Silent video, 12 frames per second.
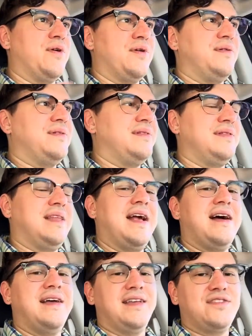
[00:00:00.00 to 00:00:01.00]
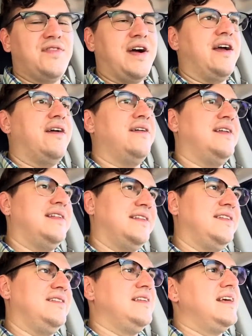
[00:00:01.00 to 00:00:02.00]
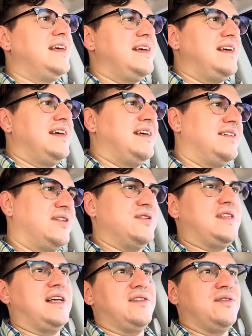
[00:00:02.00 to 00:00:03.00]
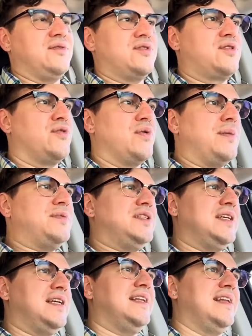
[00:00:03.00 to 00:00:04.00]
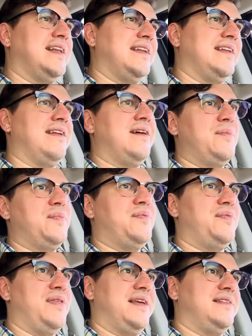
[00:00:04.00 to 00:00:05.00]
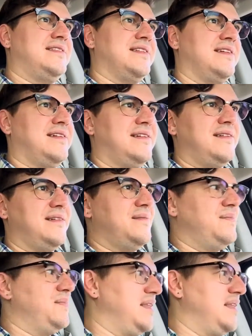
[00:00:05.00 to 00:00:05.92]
where the guy gets fired, and turns out that there's corruption, and ended up that uh,